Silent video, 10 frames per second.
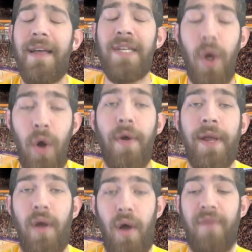is
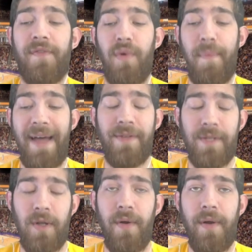already off to a bad
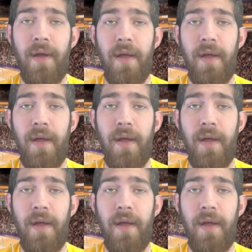start.